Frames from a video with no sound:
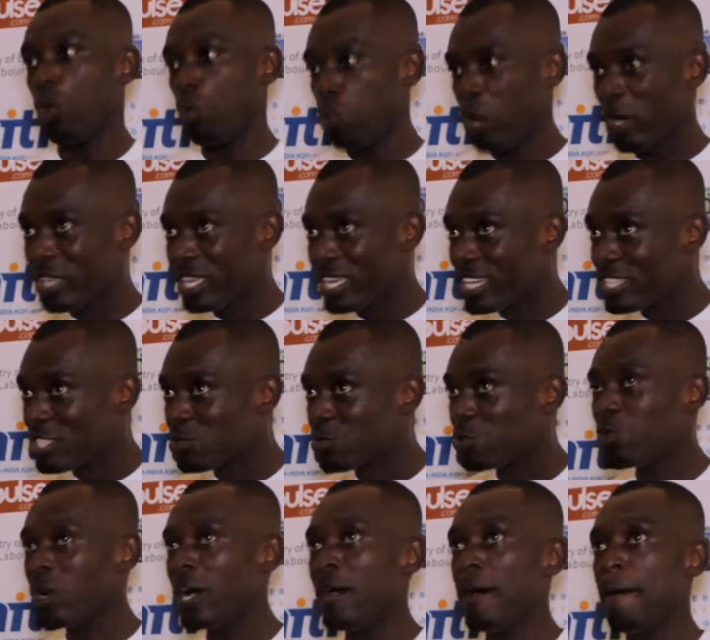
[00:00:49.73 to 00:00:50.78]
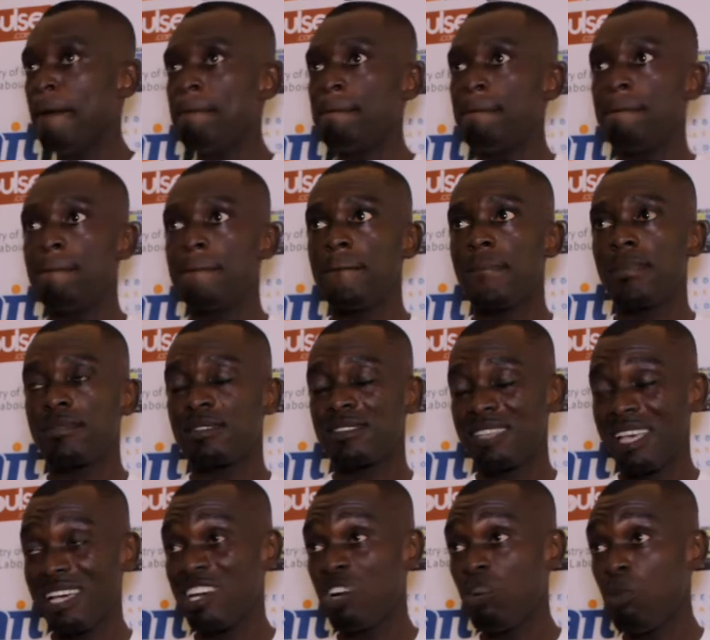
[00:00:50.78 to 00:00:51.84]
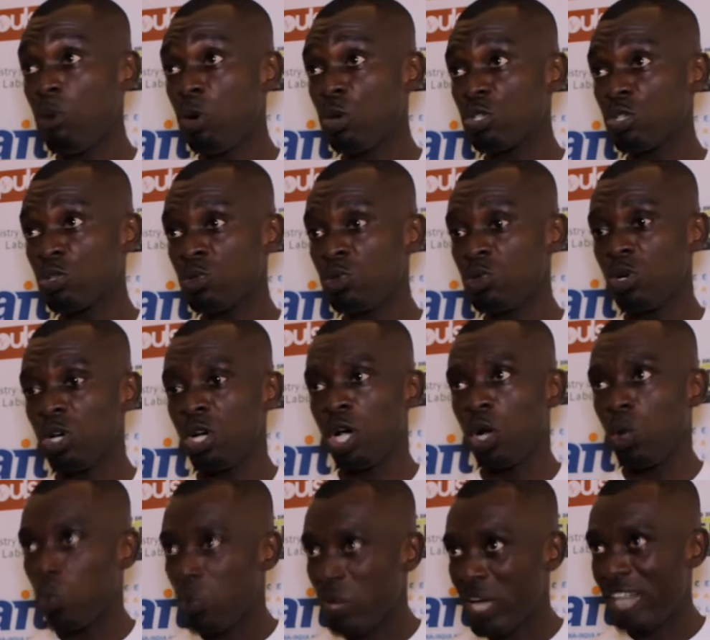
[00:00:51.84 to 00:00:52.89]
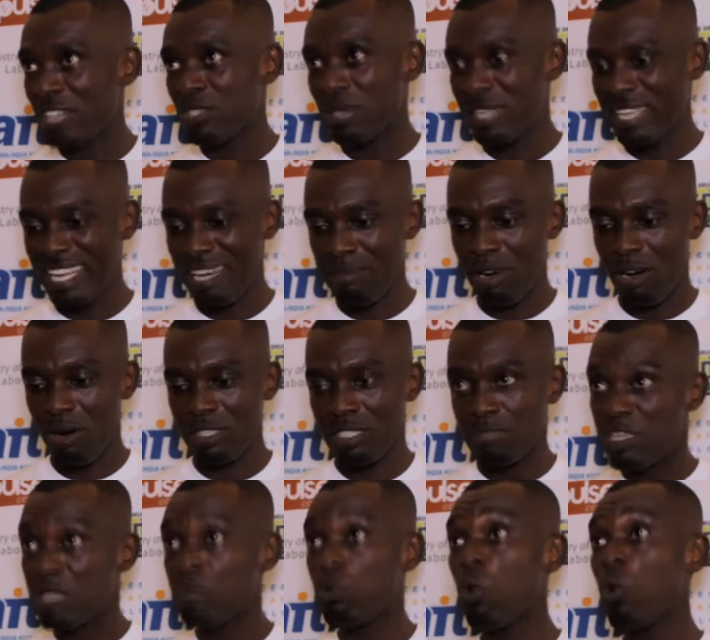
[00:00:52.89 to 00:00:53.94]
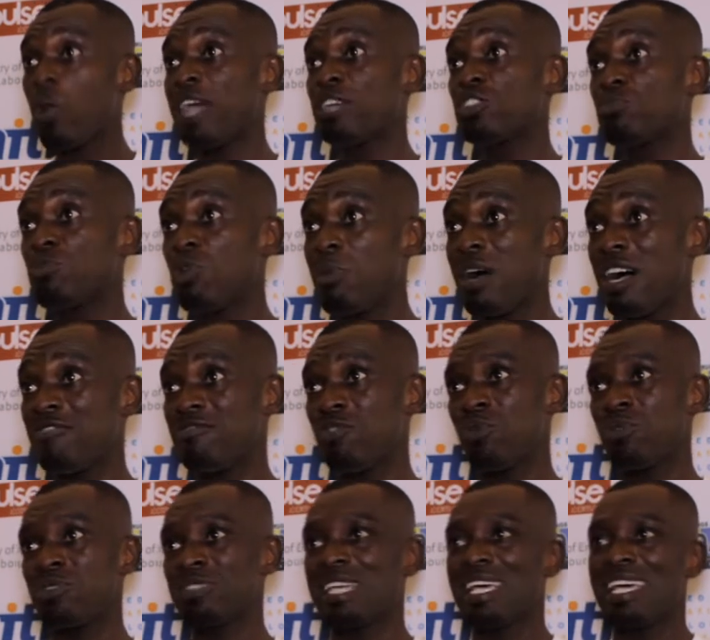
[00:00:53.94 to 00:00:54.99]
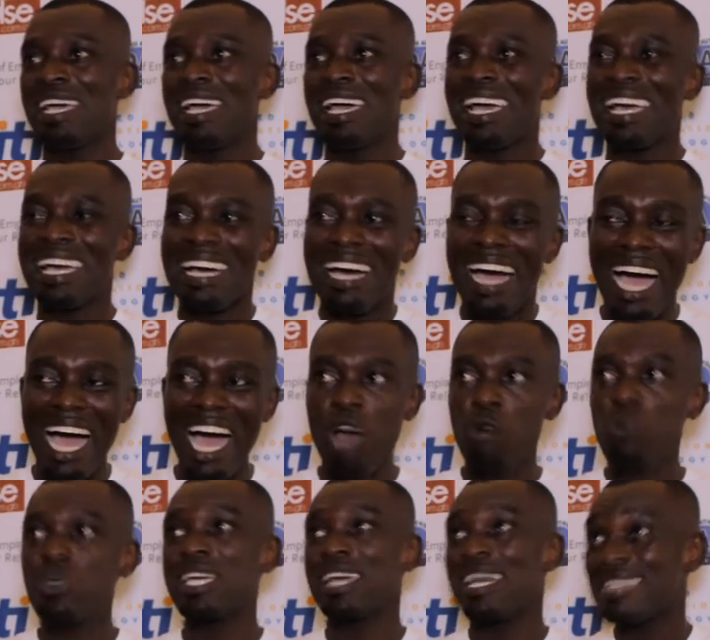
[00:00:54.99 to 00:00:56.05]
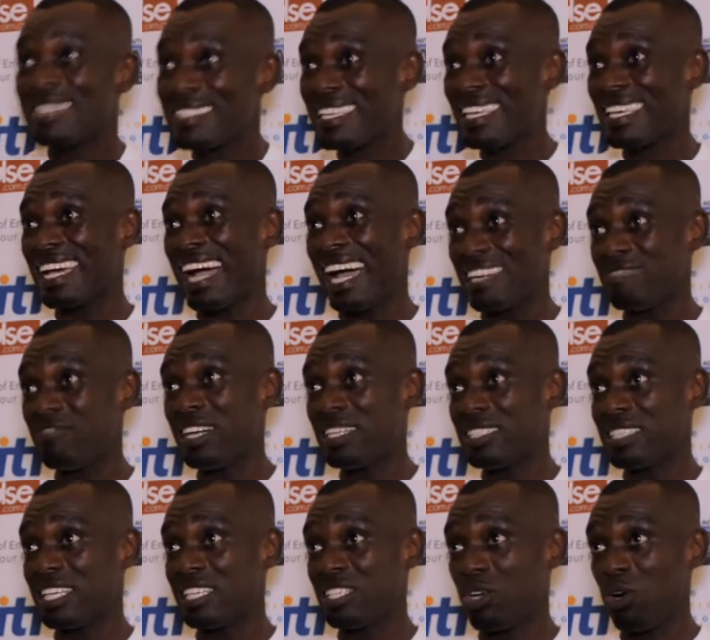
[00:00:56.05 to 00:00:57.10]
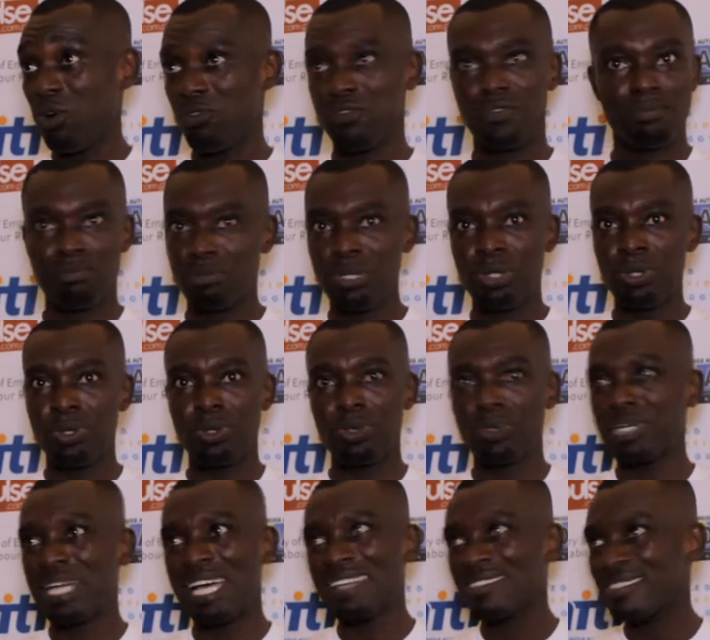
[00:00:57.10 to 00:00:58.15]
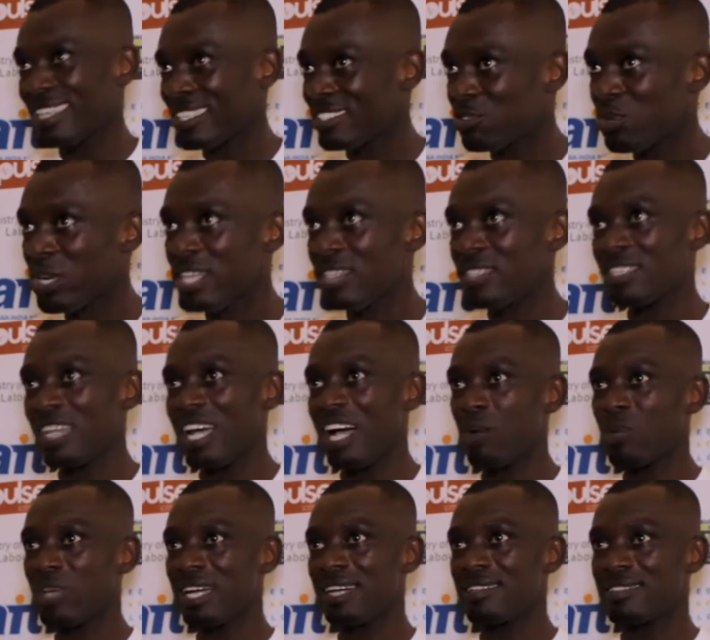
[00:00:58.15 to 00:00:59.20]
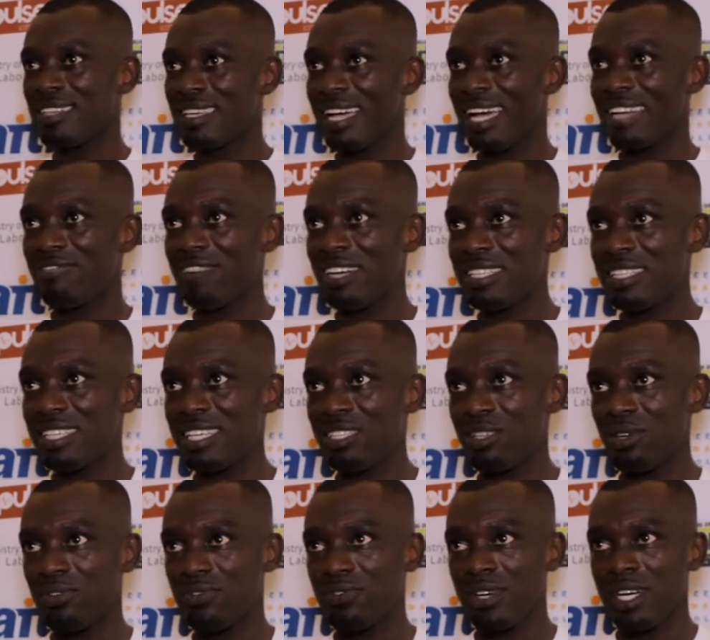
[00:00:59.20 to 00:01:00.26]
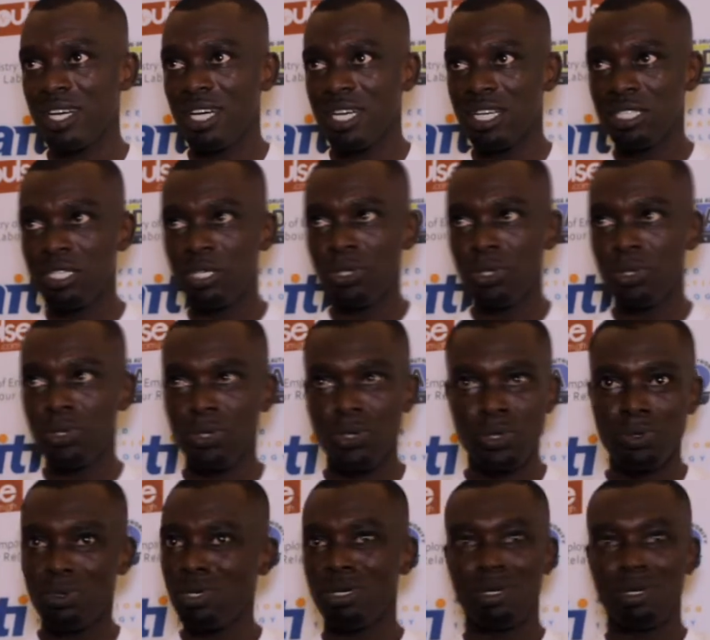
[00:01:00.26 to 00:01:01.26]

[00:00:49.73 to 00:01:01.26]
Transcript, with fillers: When you get to um, Circle we are talking about people who are into mobile phone, how we can take advantage of you know the accessories, how we can take advantage of you know